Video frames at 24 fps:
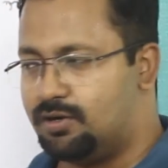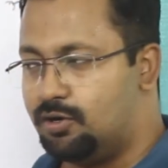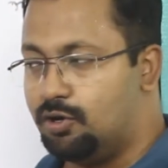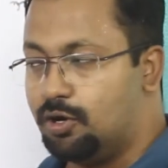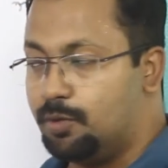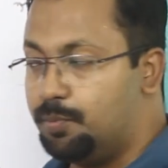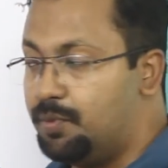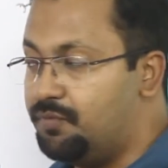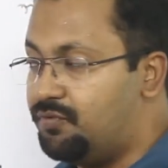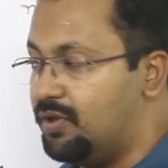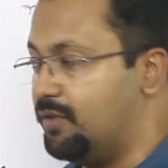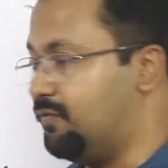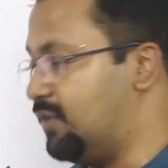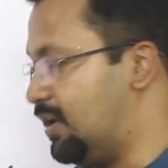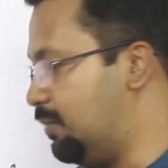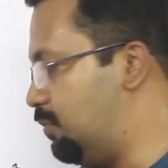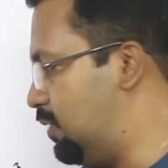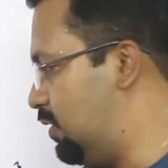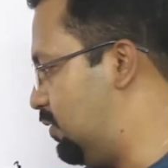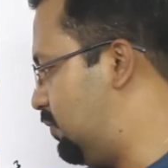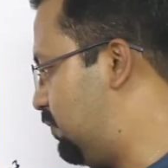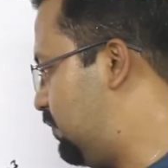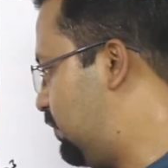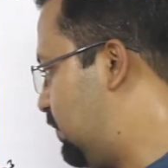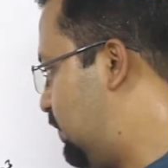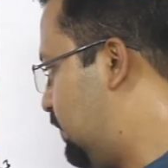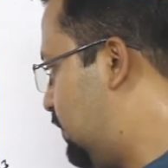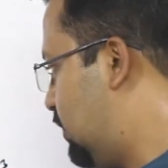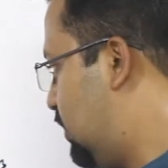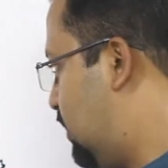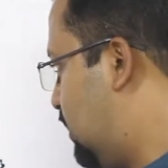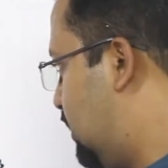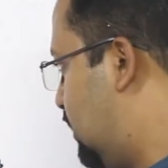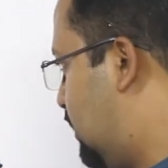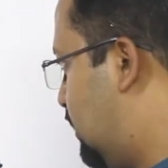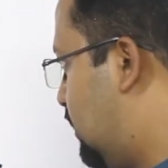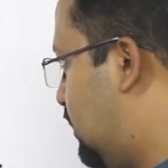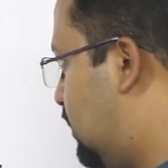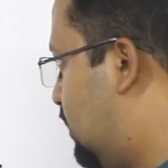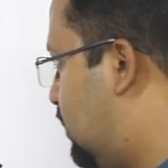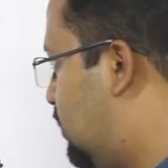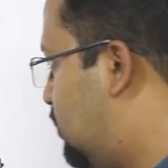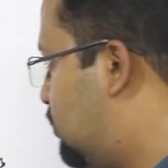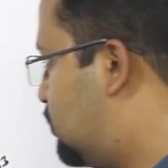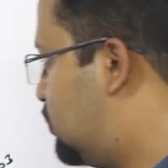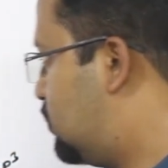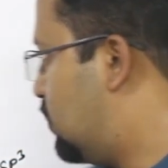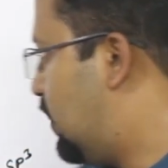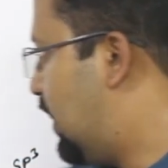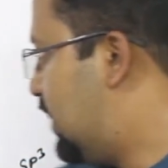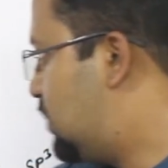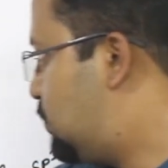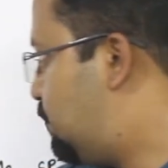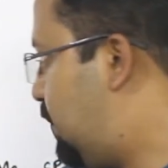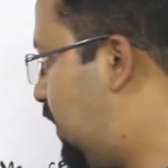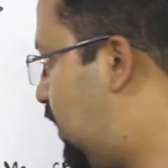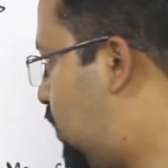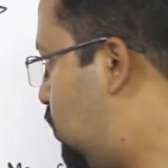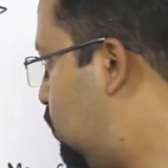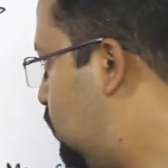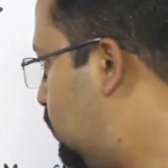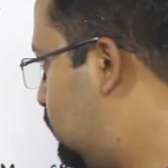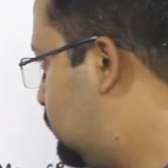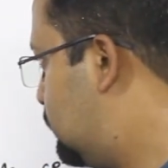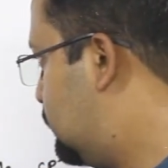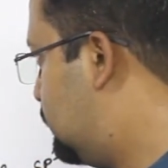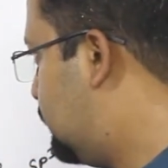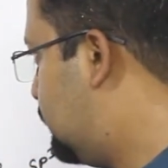will not be favorable. So sp2,